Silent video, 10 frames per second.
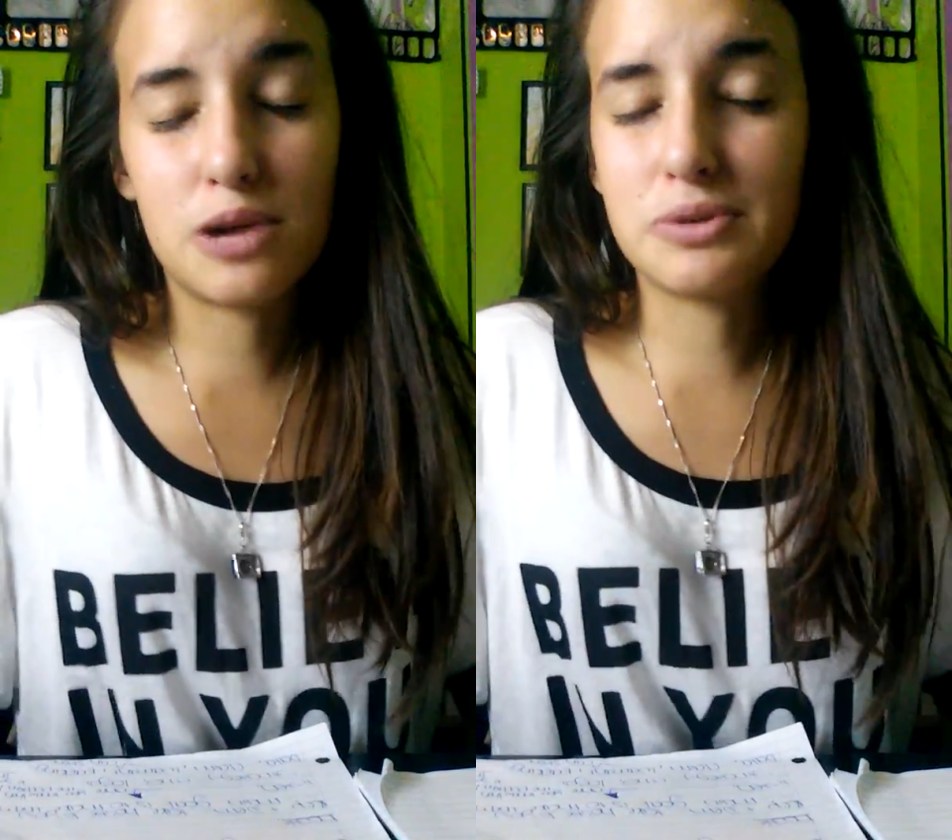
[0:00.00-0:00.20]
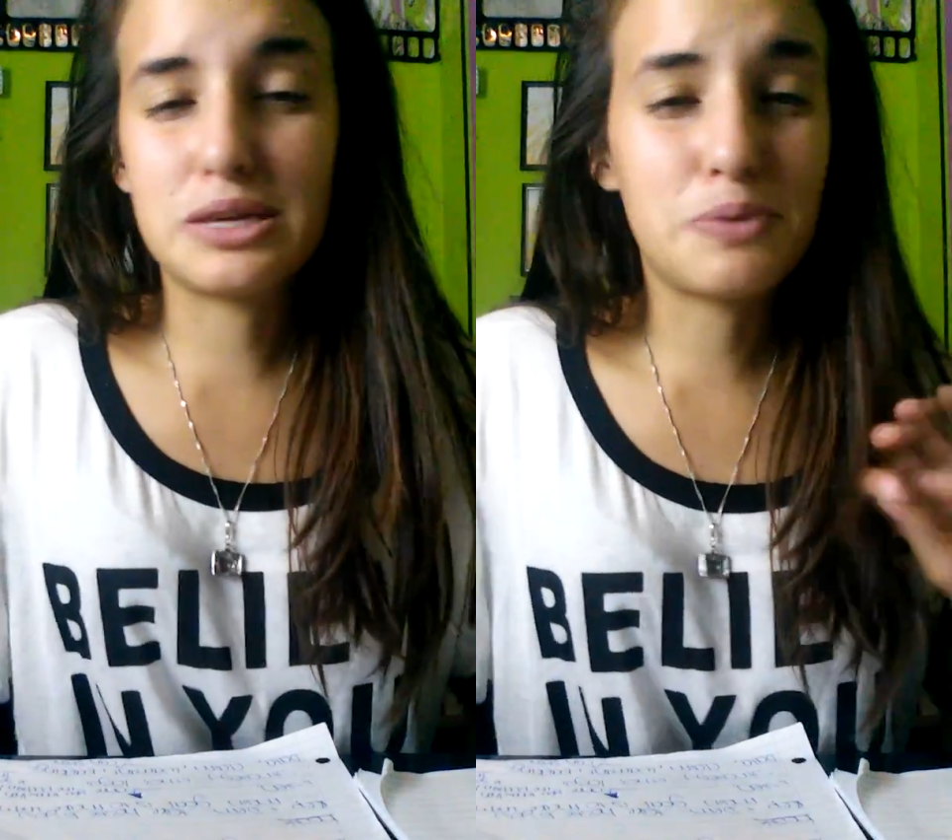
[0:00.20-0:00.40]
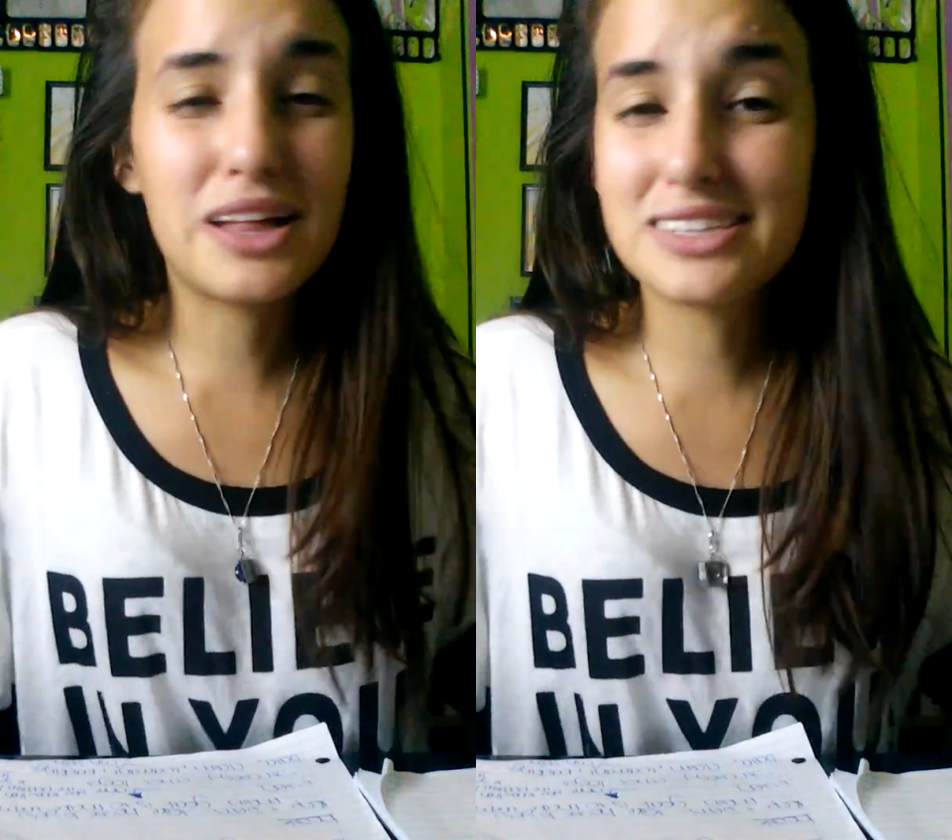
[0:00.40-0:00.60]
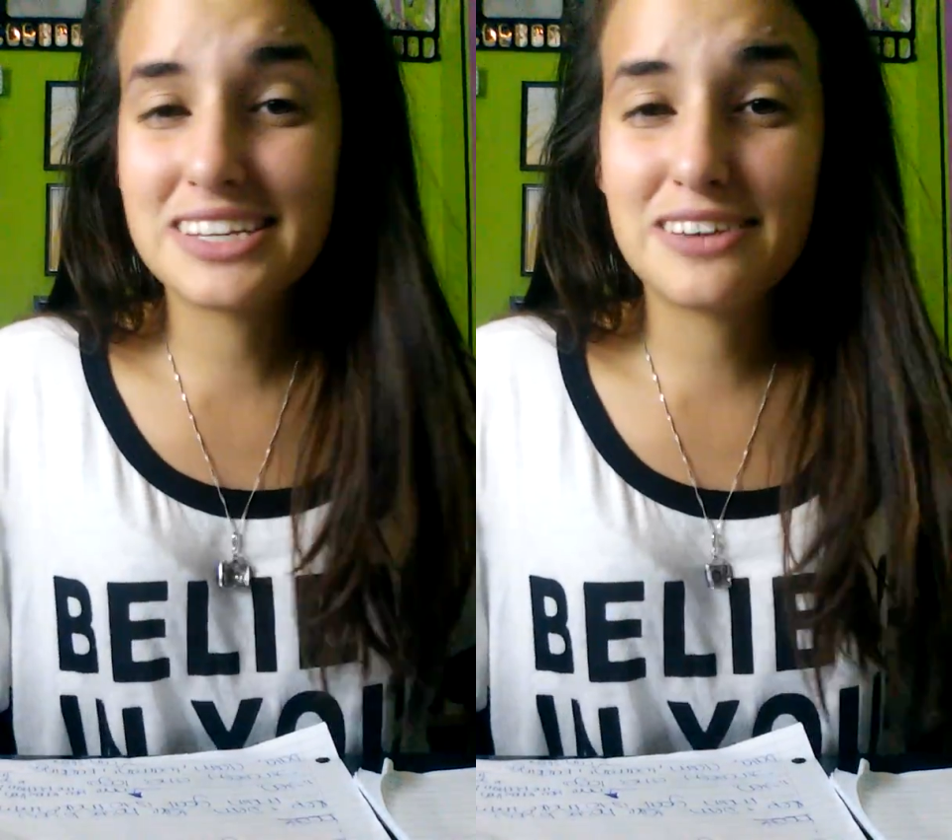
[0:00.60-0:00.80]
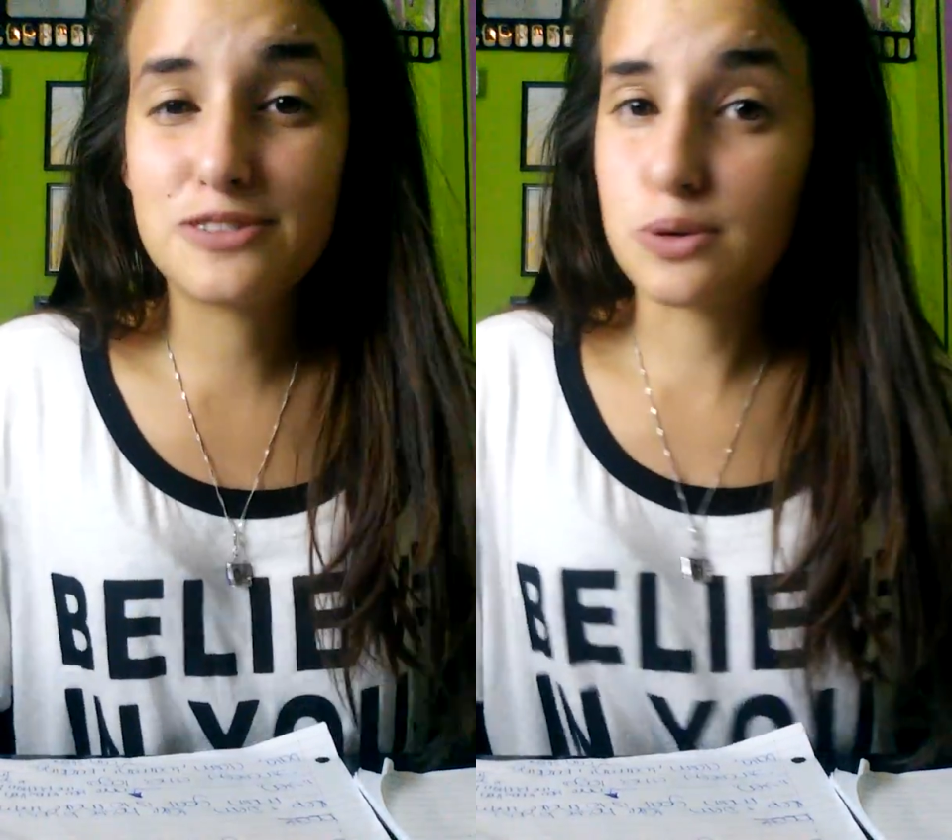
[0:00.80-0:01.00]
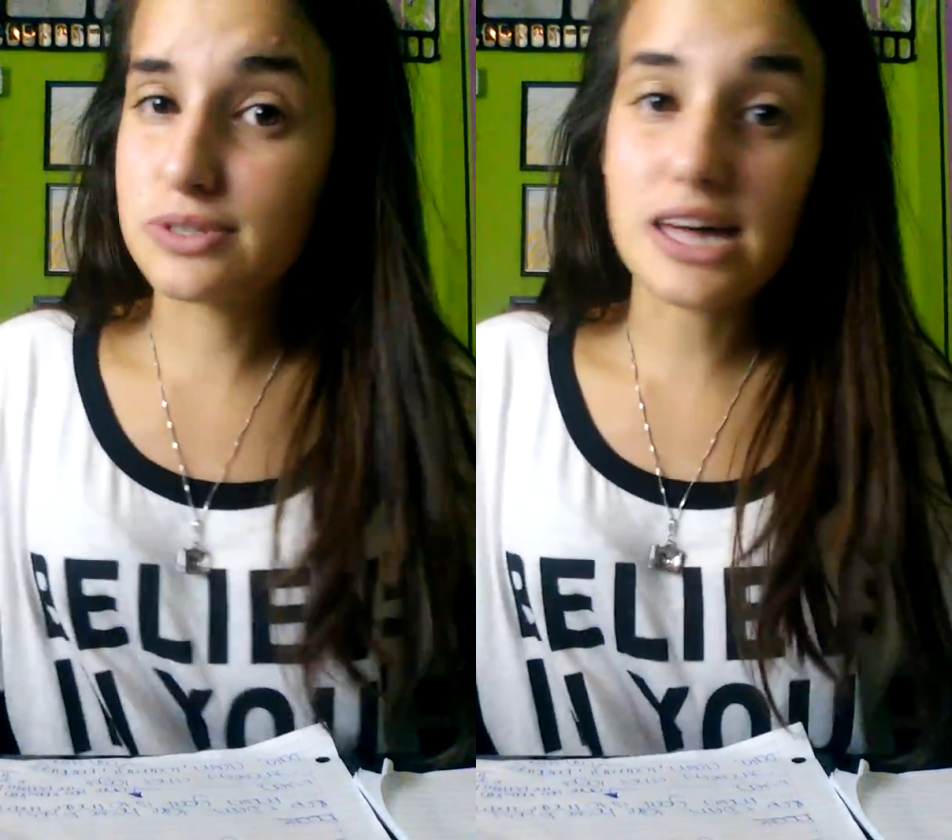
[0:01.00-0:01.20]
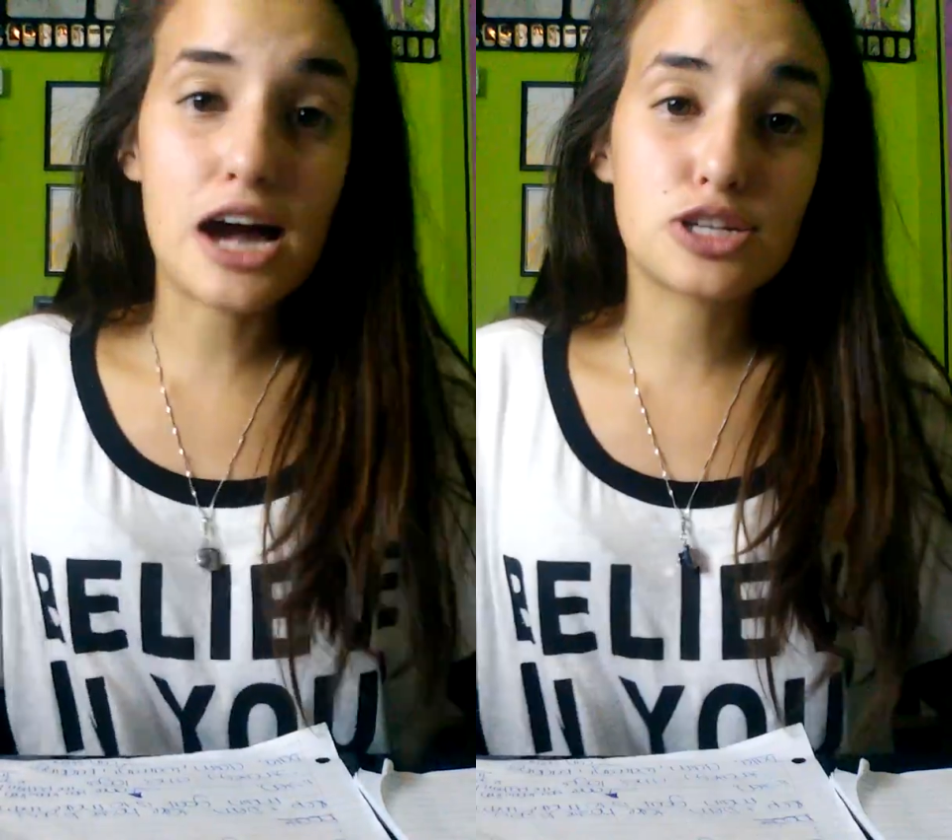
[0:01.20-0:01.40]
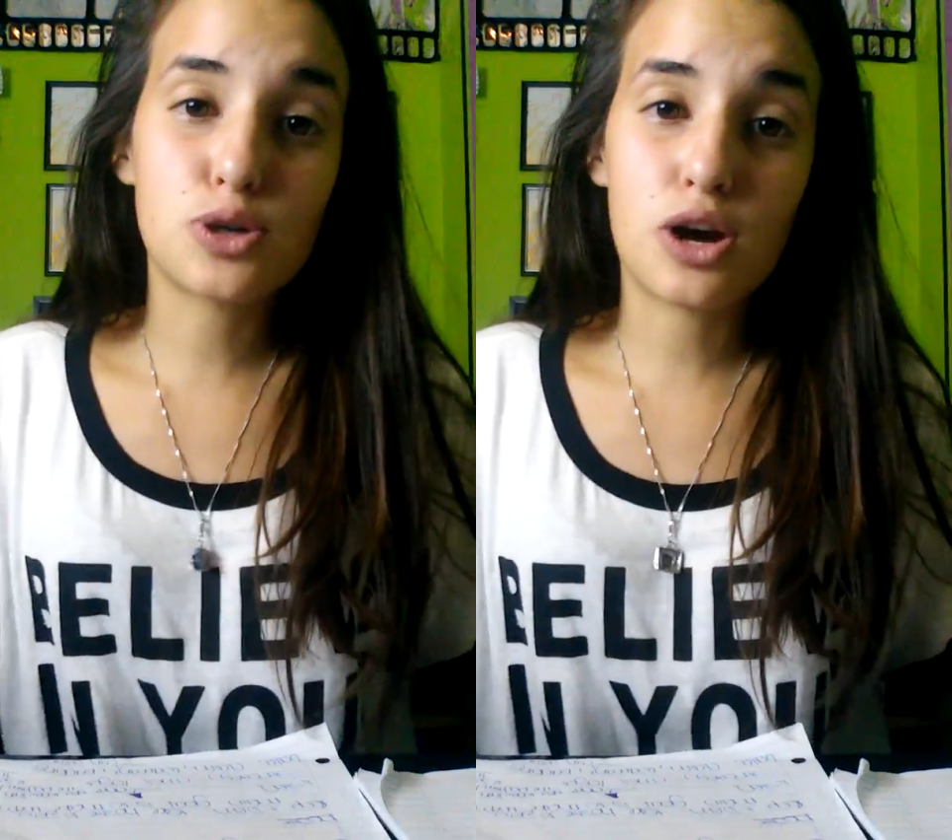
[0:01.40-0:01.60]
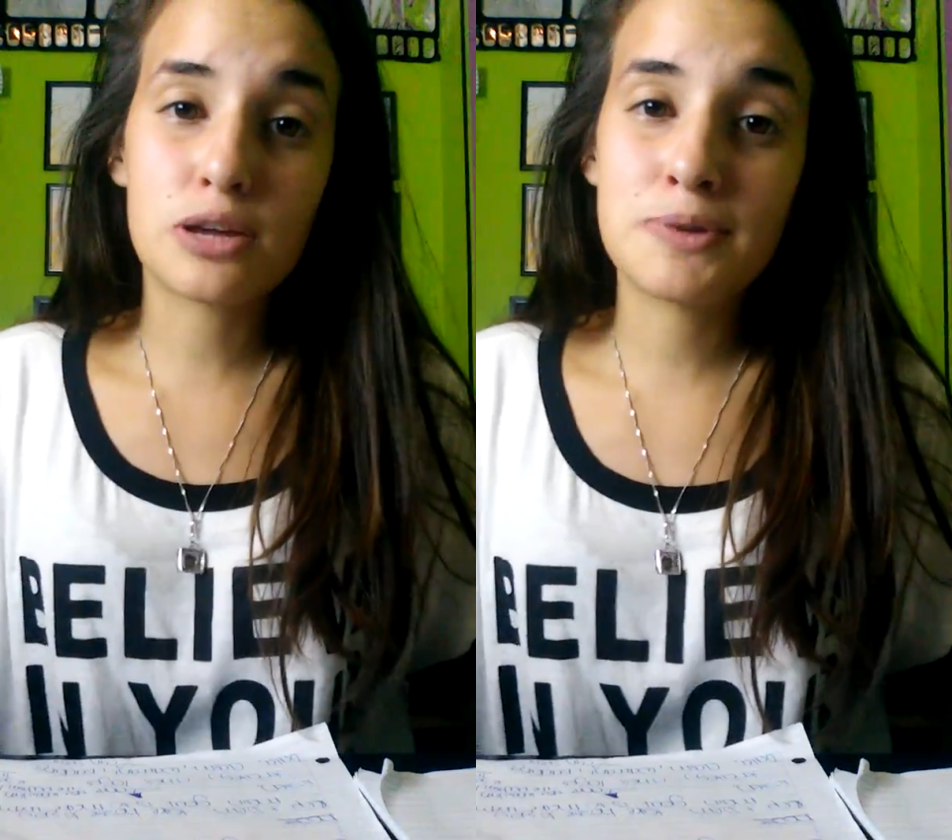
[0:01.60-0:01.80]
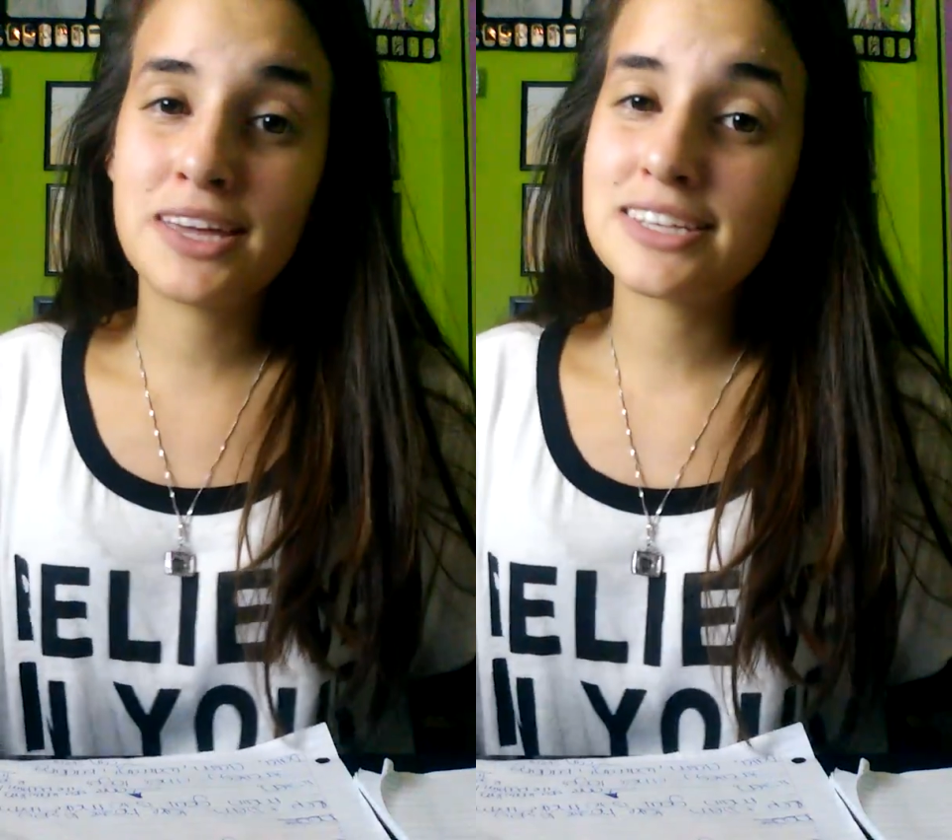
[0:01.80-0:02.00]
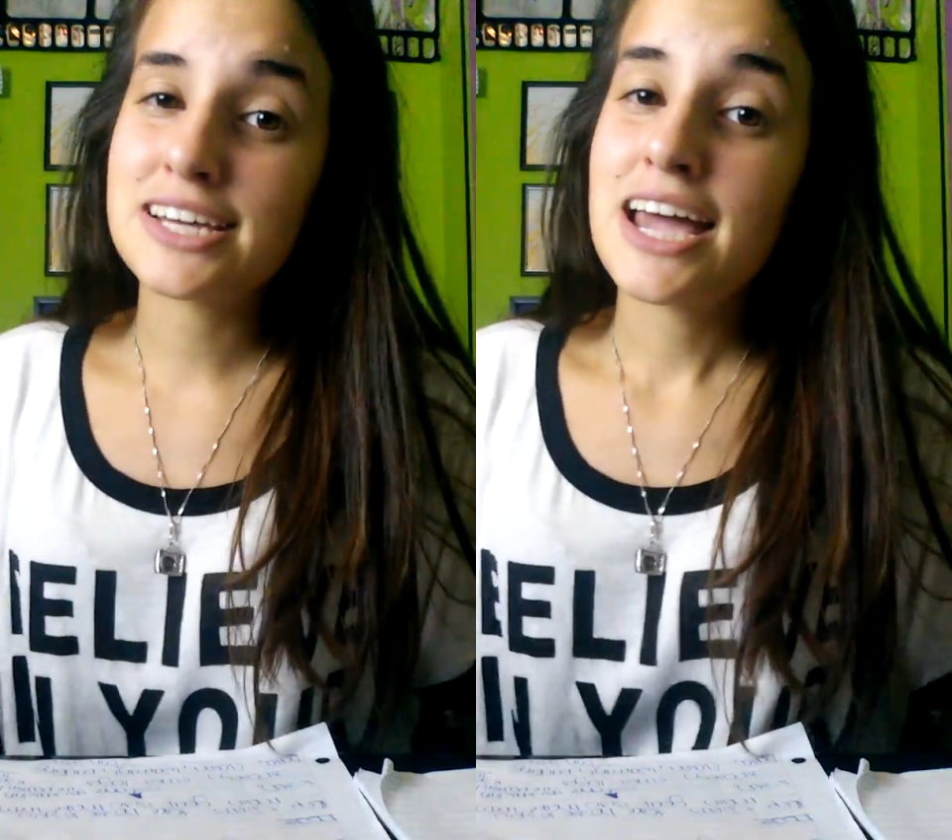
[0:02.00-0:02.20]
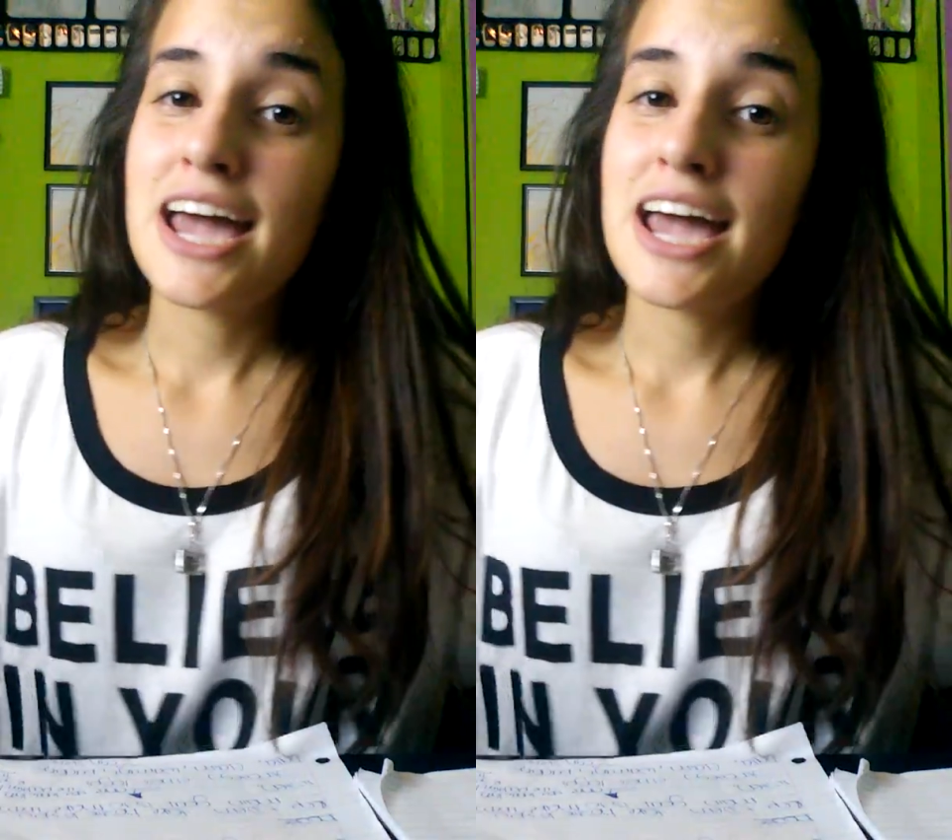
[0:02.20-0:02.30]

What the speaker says: not really relative towards the actual argument.